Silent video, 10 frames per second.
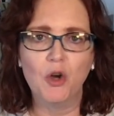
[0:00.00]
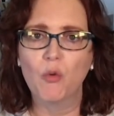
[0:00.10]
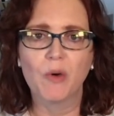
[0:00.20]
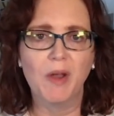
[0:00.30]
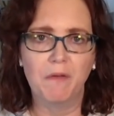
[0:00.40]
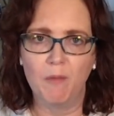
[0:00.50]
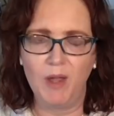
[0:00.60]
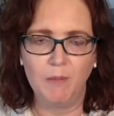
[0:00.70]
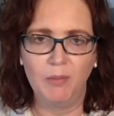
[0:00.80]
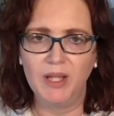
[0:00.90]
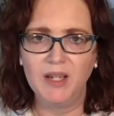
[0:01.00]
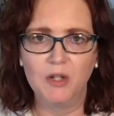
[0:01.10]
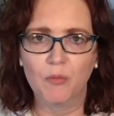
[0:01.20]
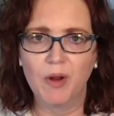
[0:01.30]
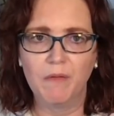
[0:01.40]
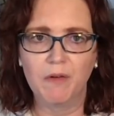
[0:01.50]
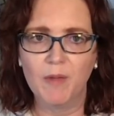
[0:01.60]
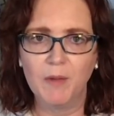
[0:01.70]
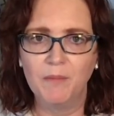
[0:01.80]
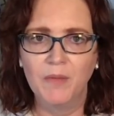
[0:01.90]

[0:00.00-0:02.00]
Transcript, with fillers: Don't run from it. Please don't run from it.